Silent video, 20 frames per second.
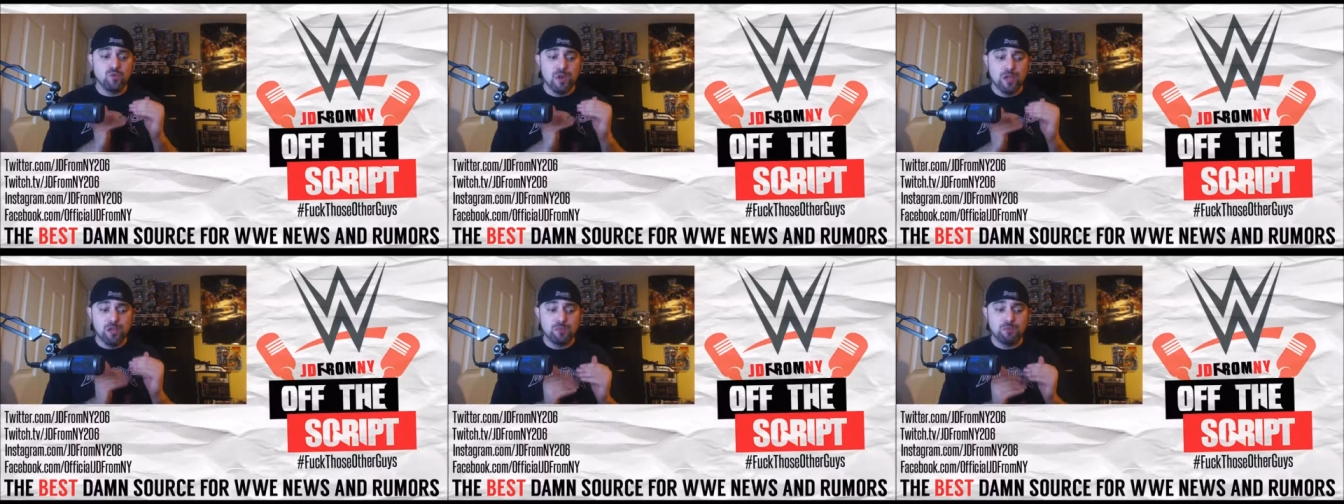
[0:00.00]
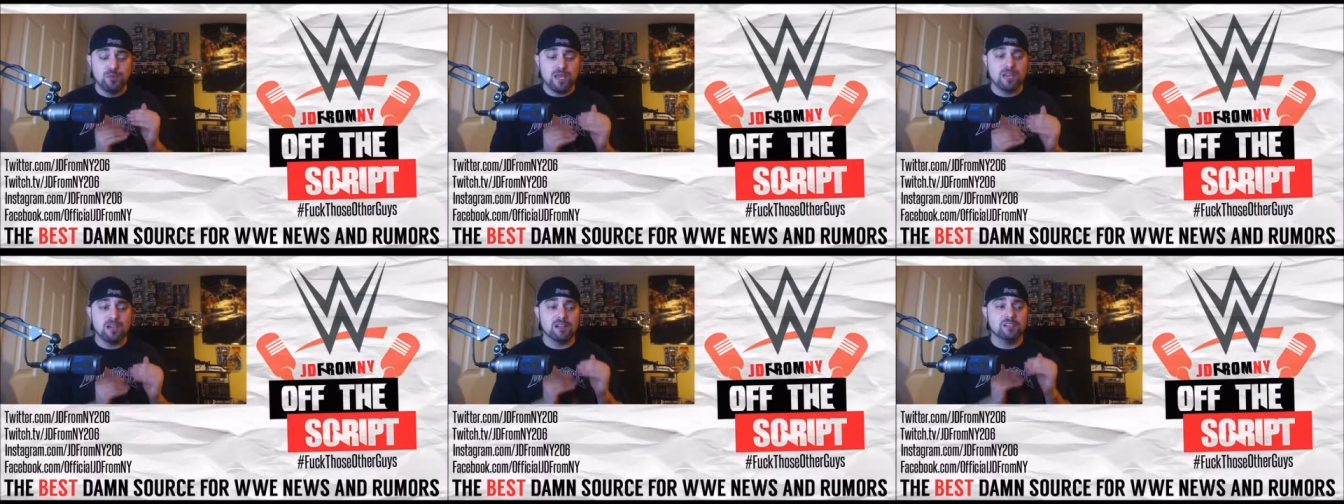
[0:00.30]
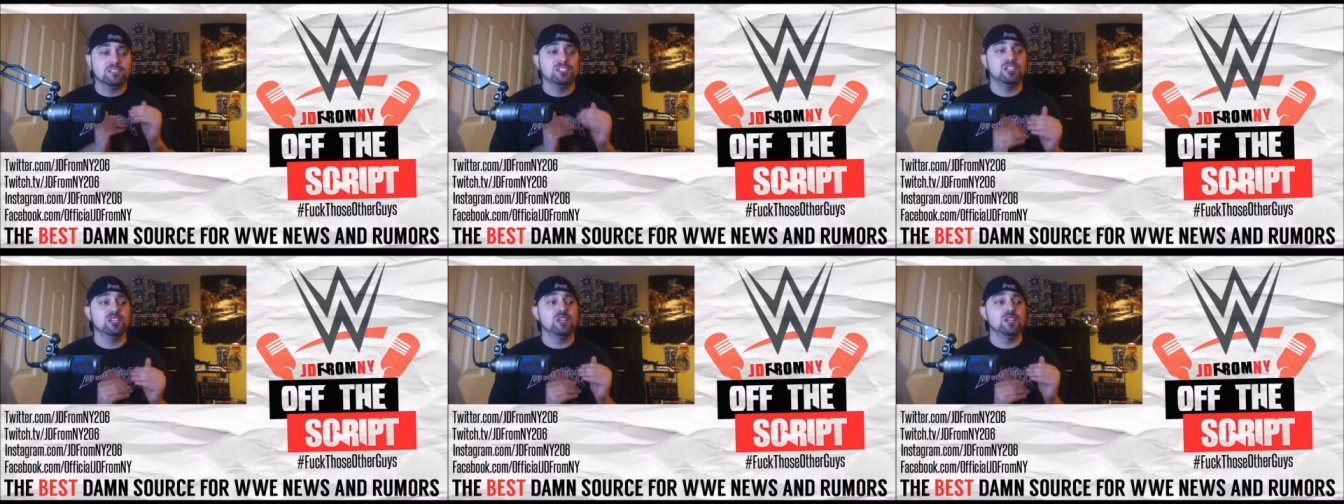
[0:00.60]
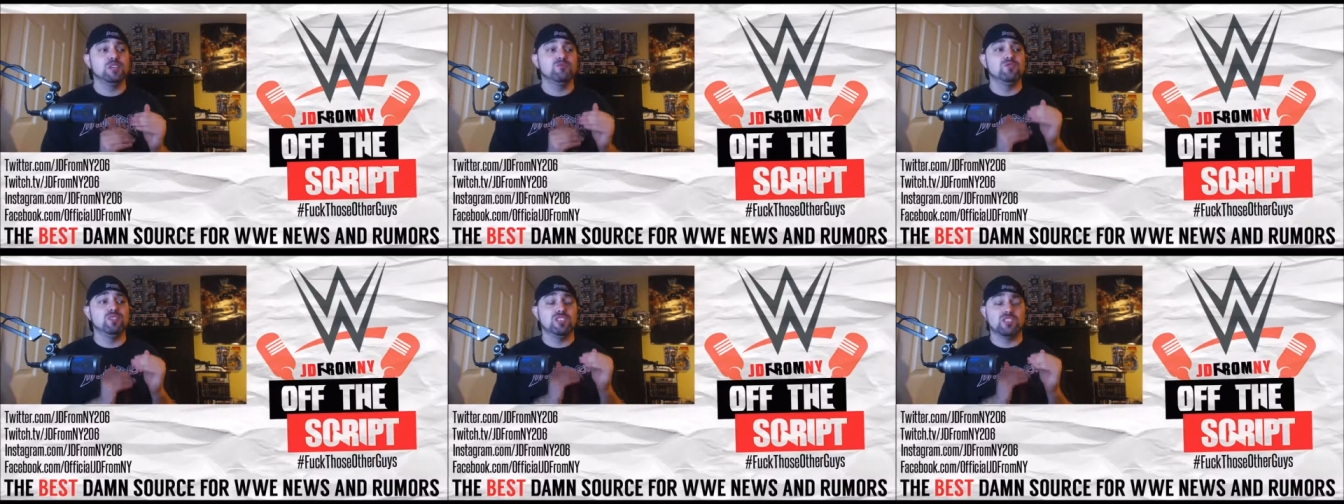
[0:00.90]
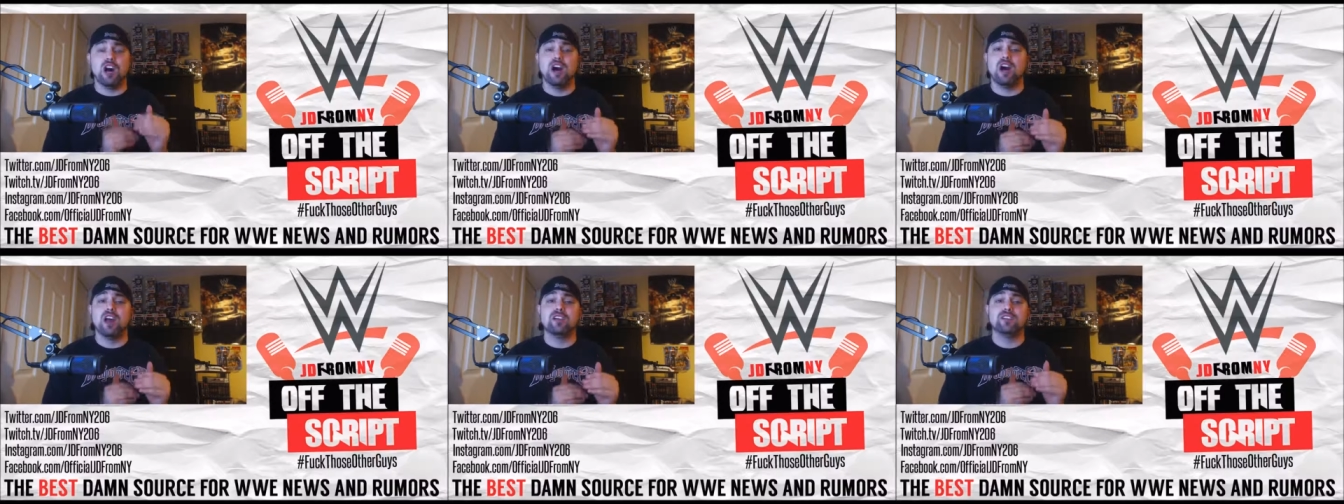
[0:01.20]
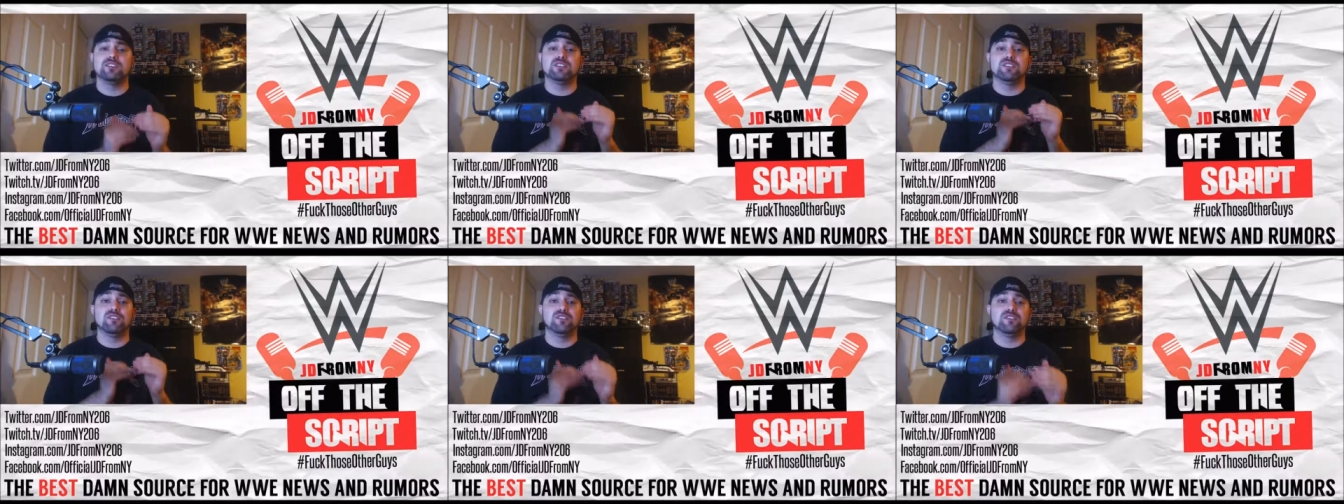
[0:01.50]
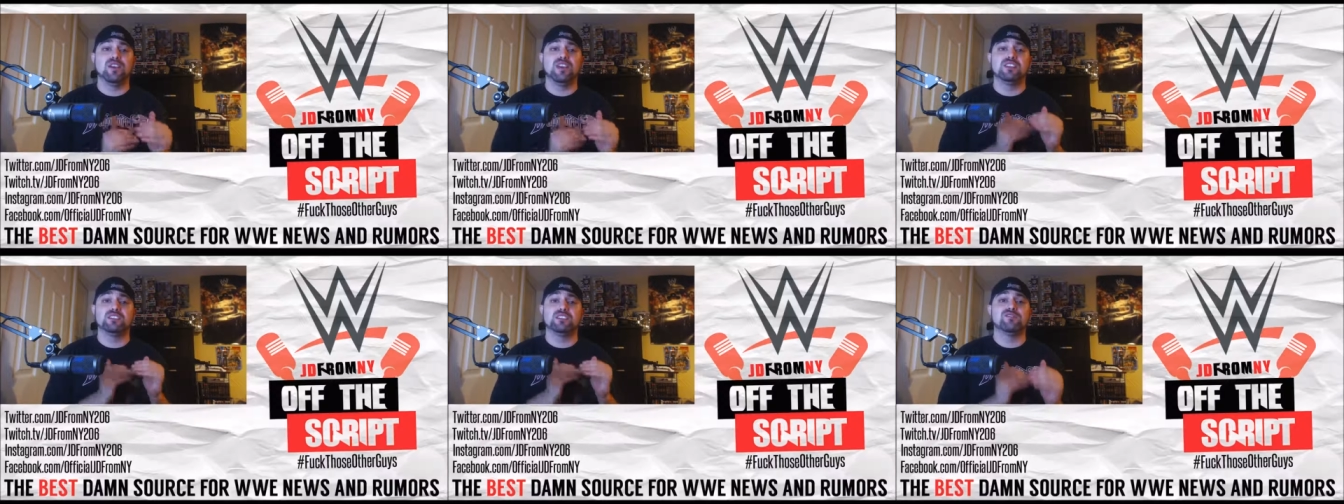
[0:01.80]
will be until he retires the
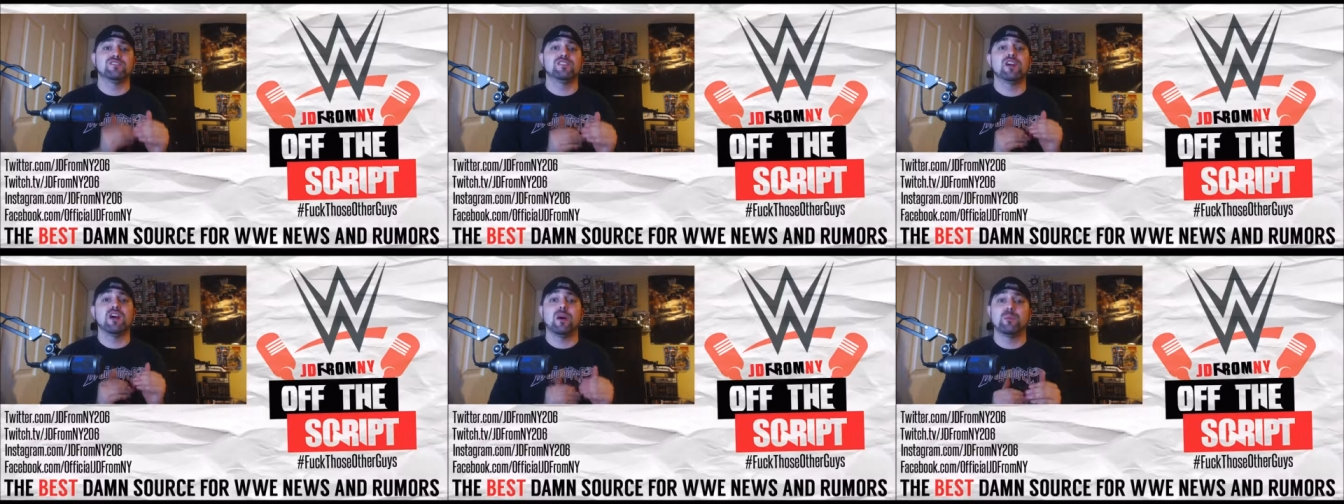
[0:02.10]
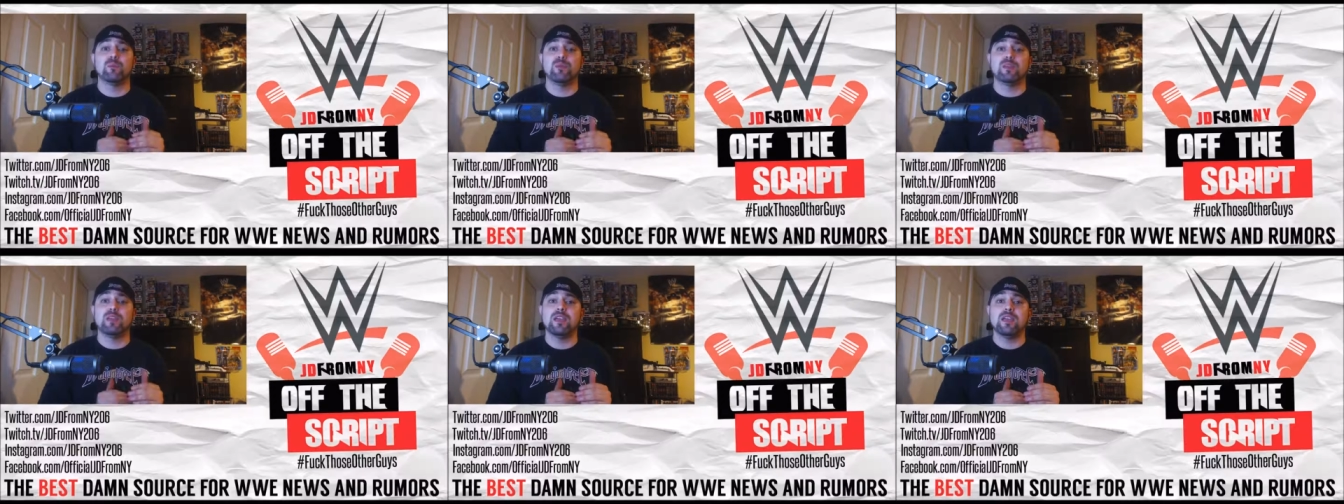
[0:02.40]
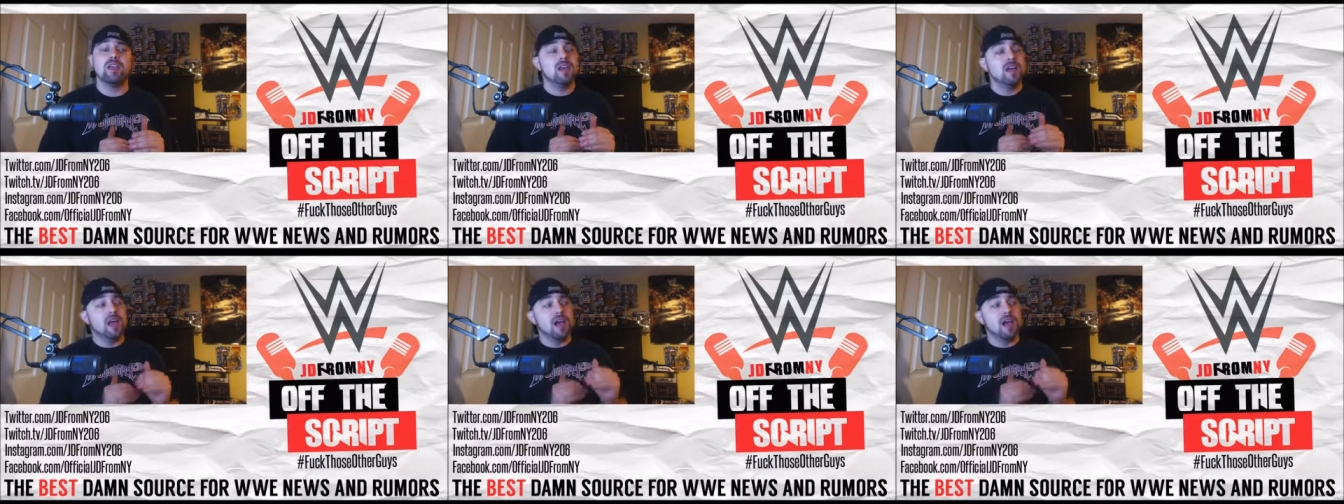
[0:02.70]
face of the company.